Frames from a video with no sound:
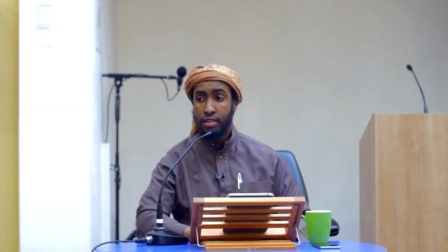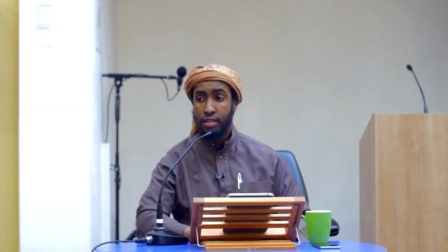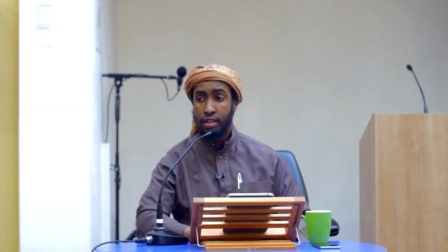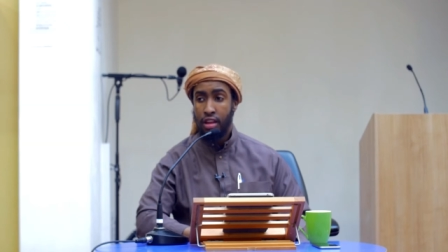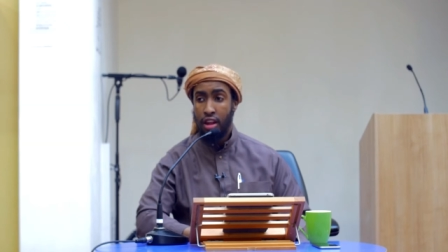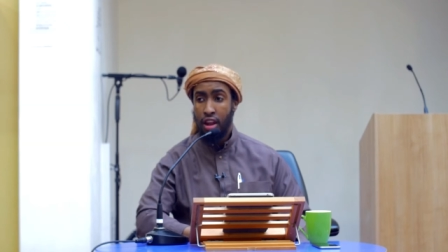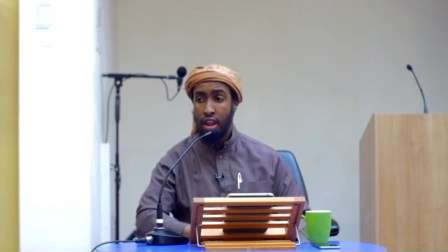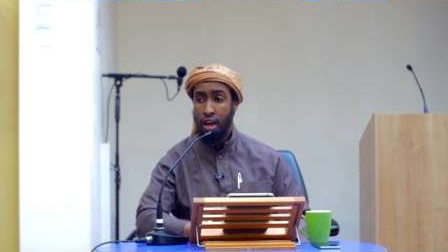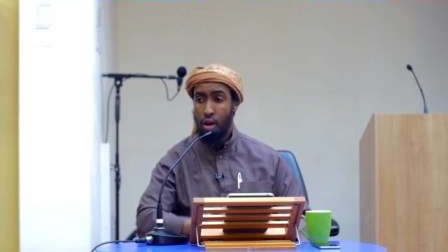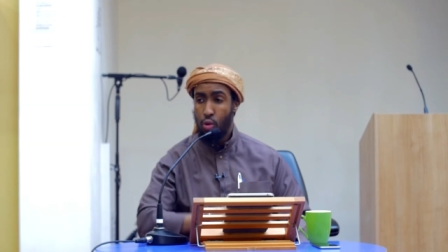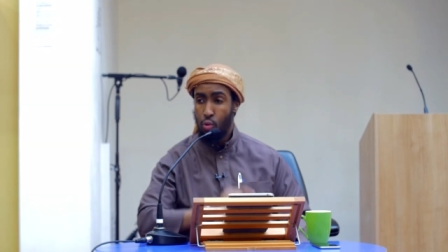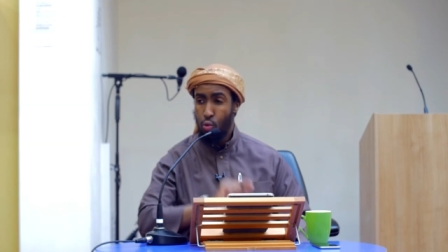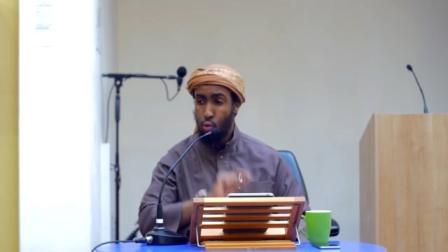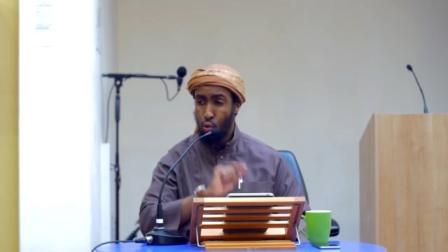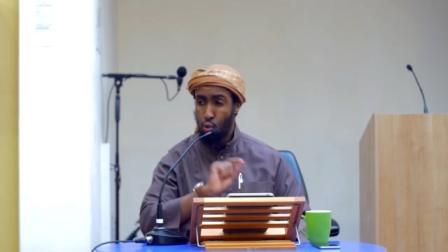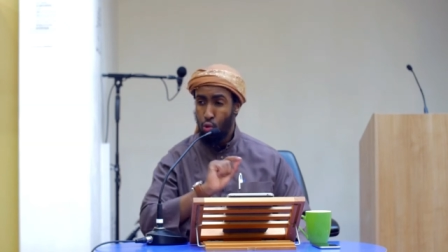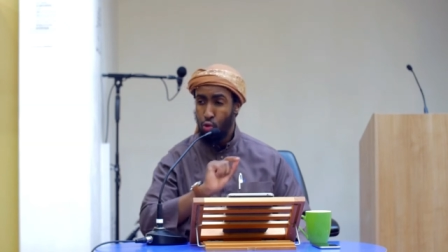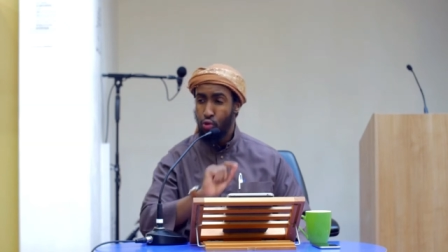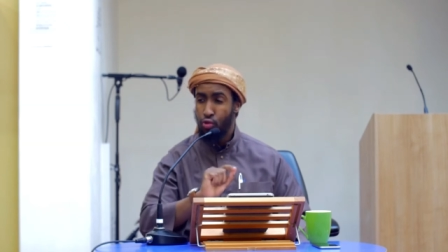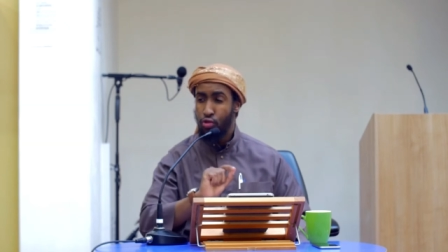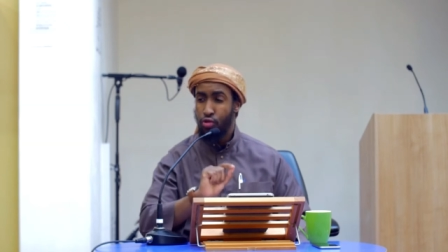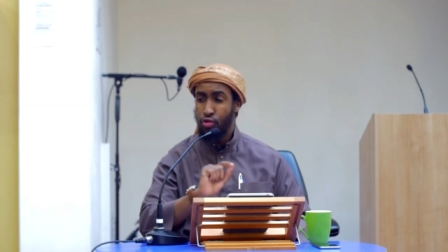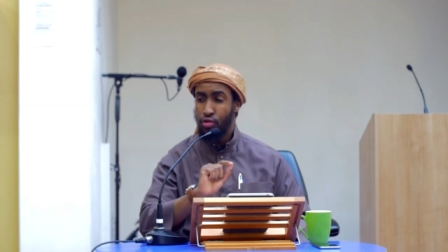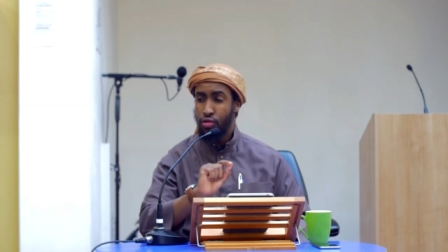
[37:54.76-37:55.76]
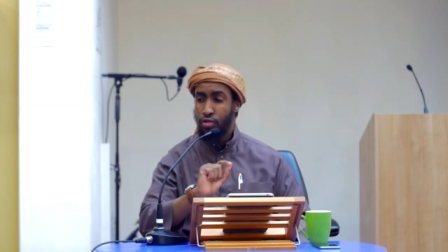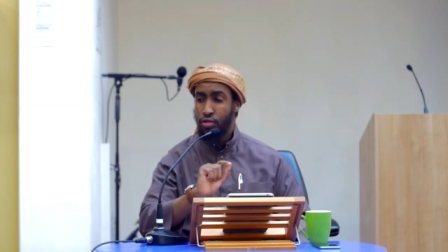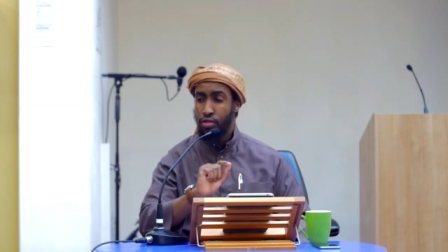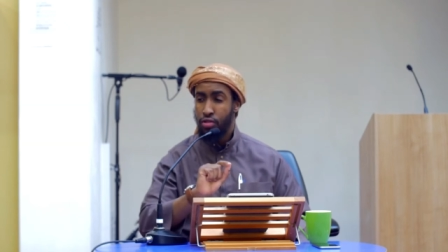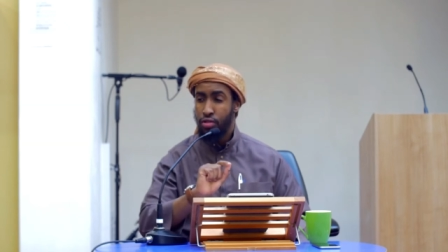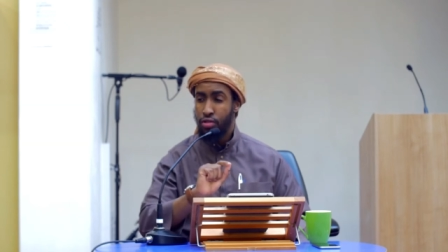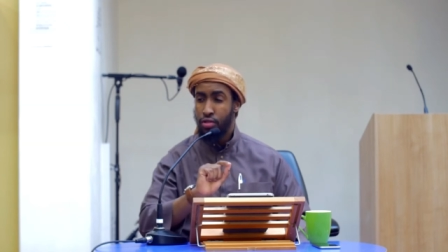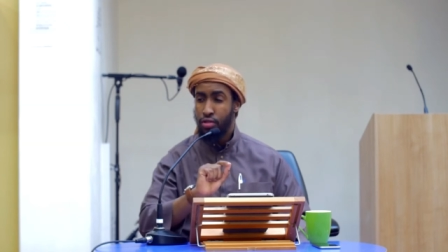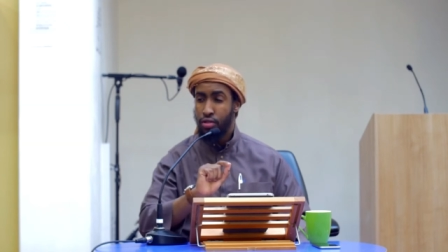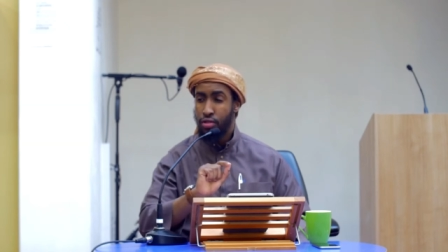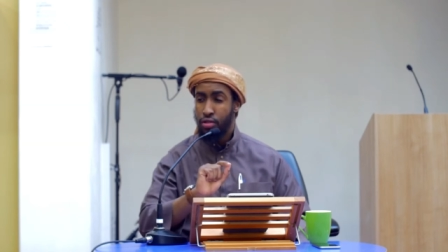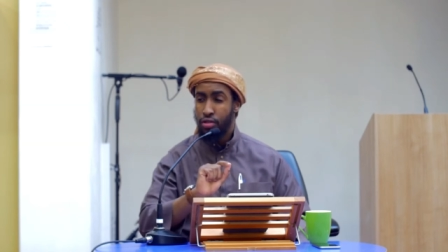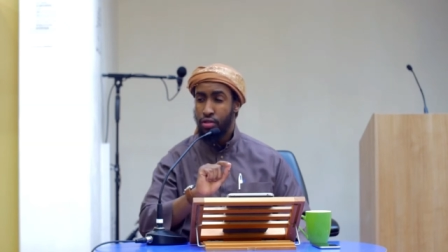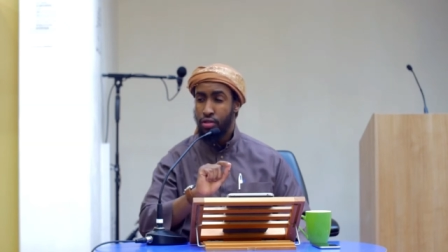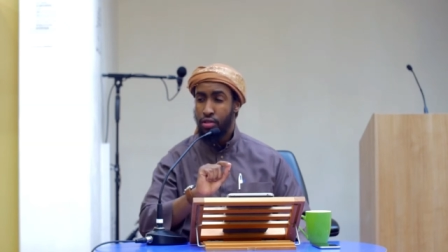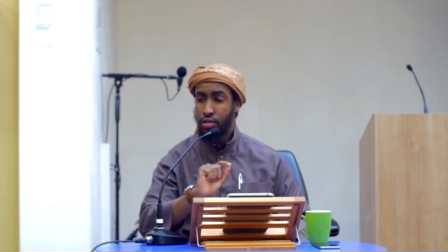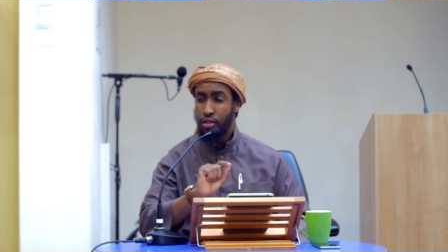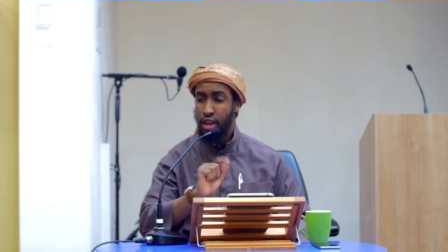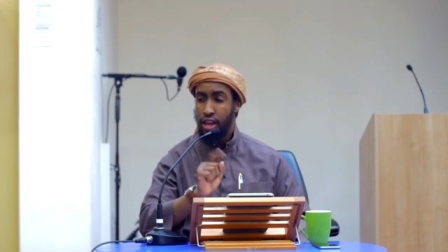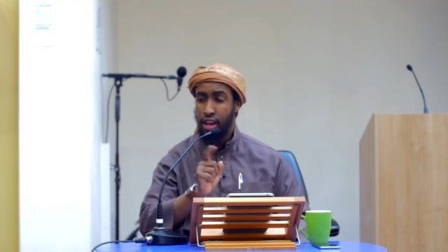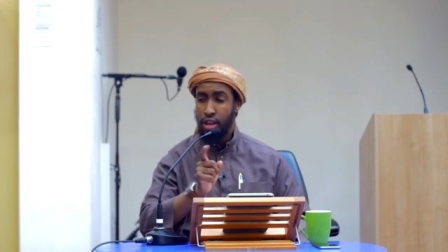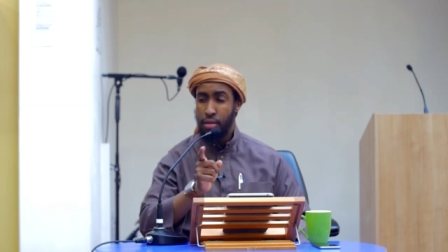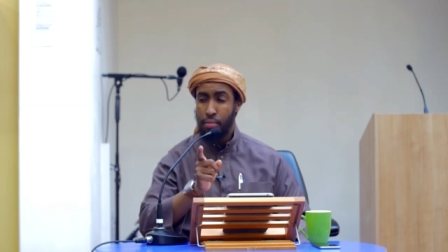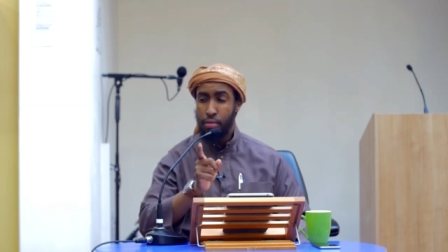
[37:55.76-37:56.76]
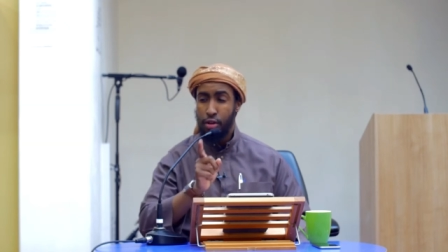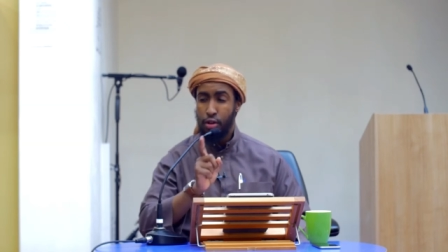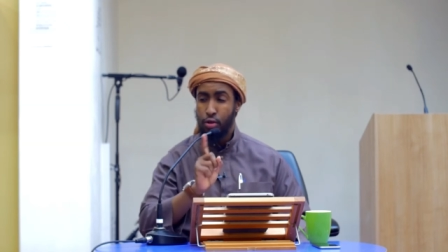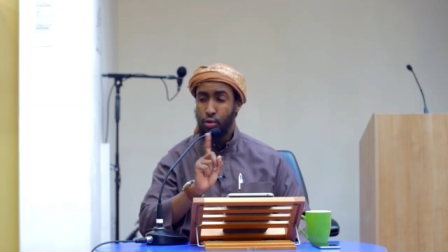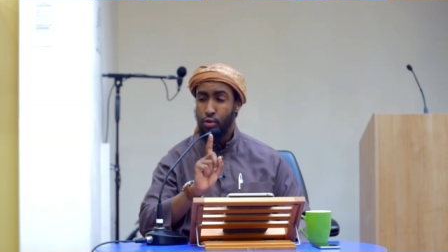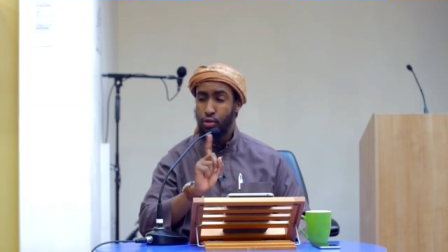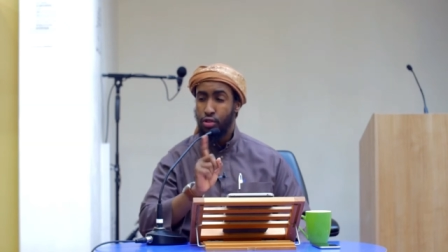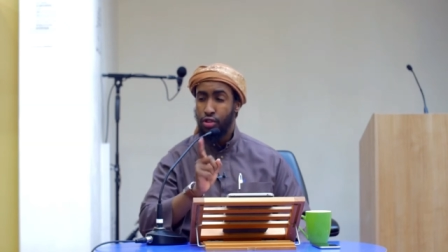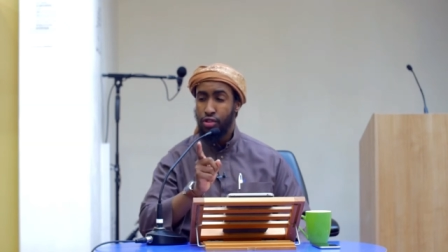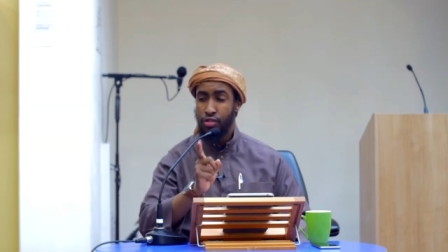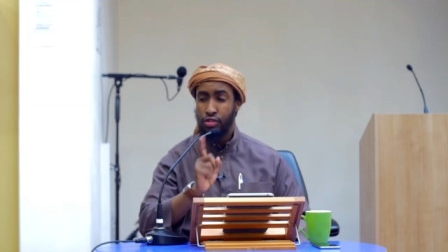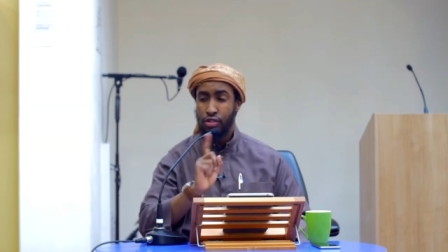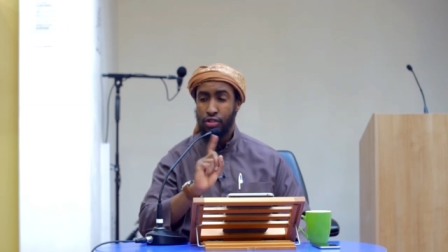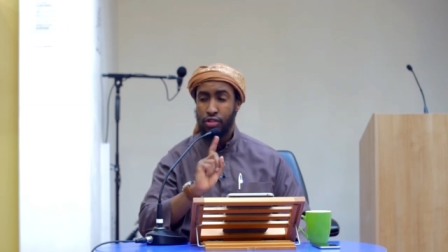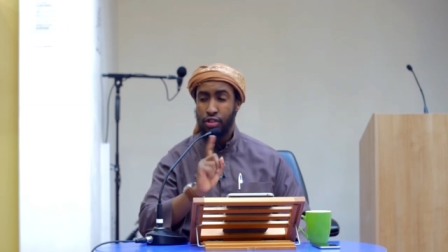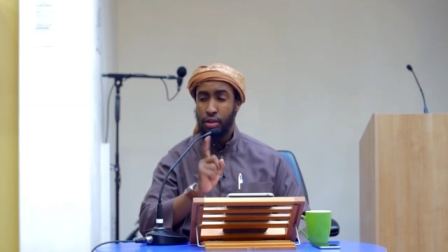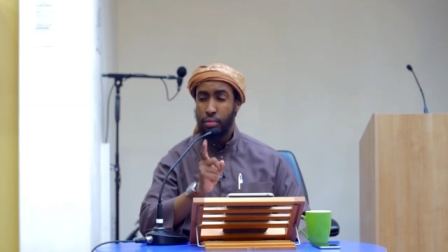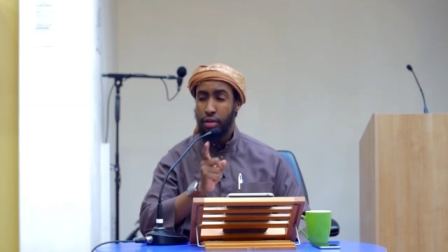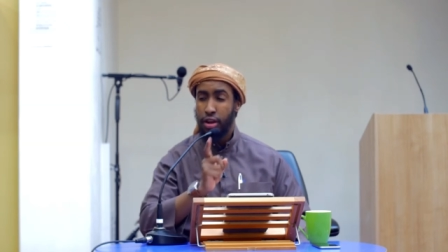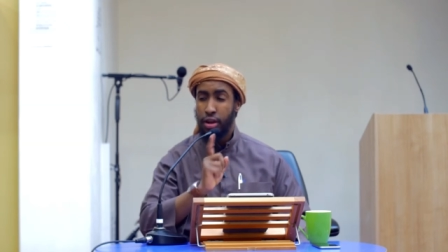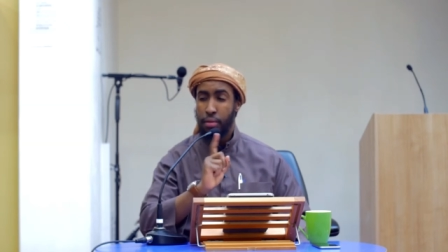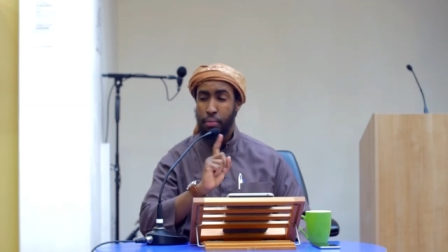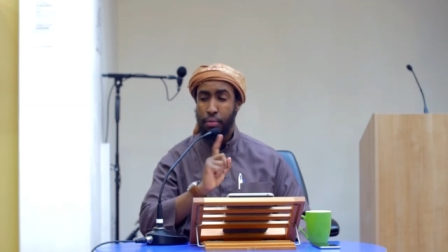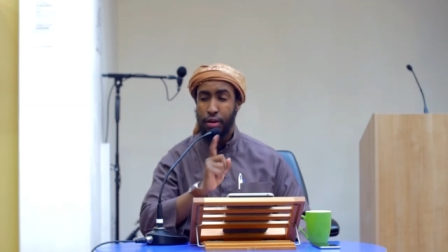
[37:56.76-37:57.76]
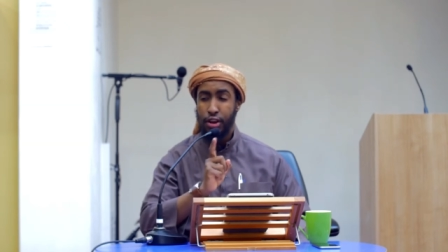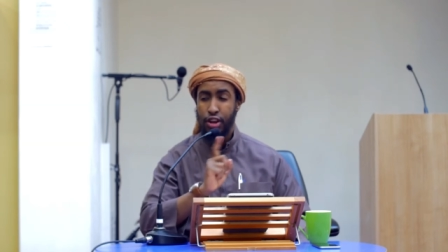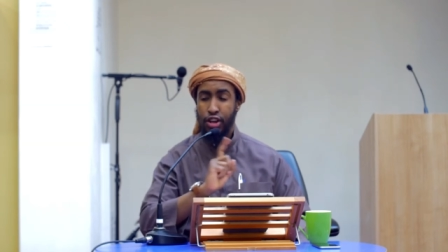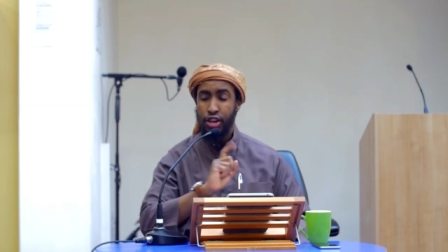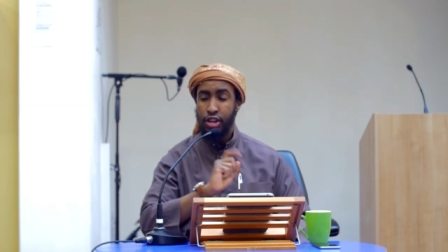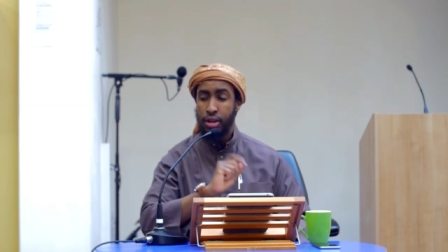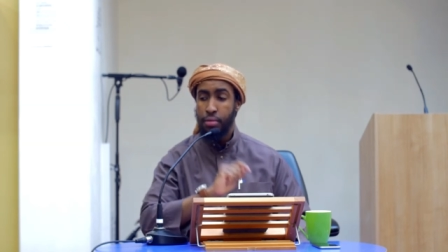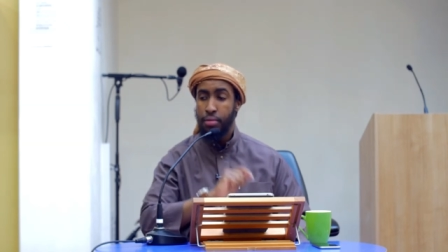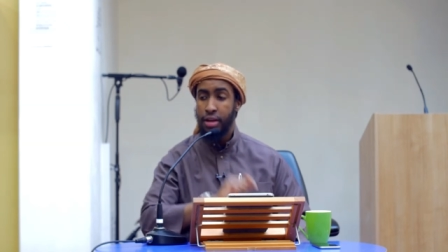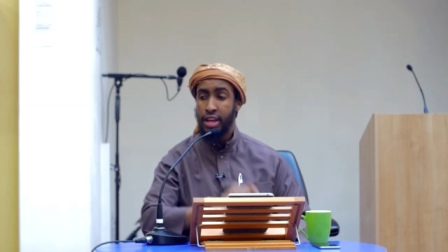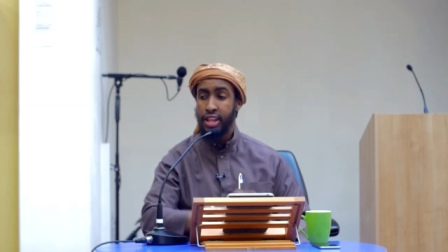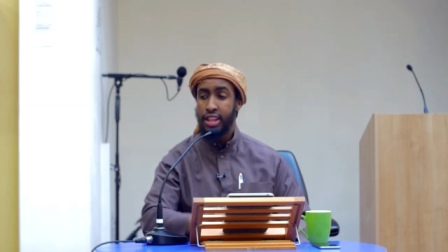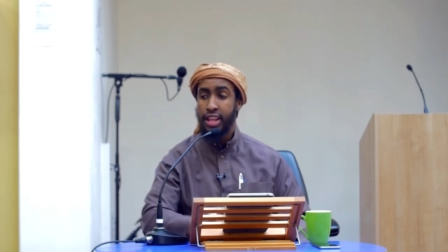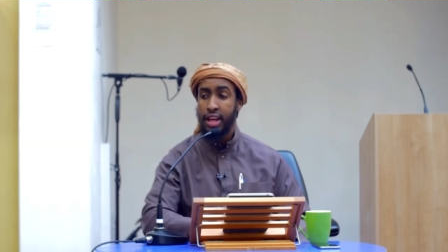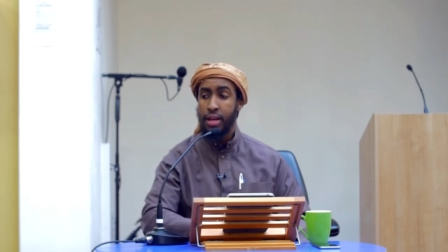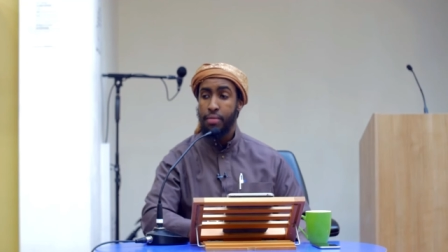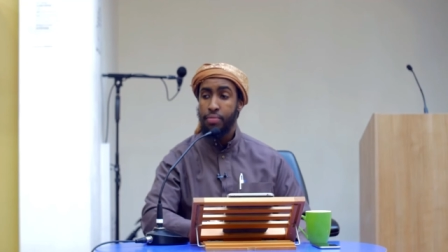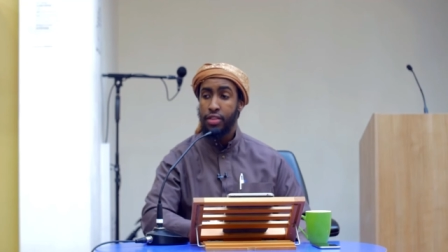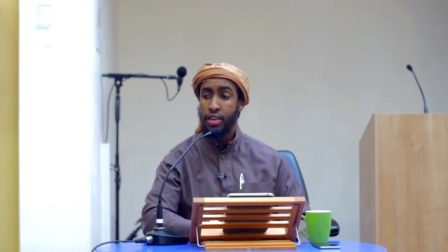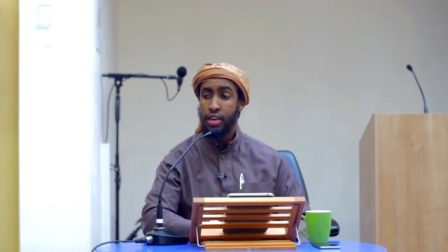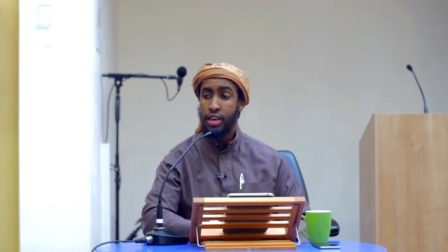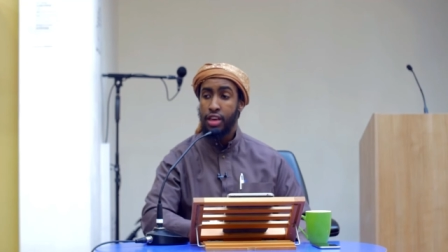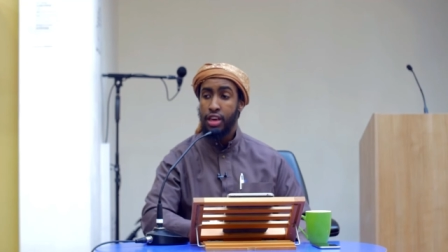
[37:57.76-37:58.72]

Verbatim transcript: Allah warns anybody who does this, I'm going to punish them like that.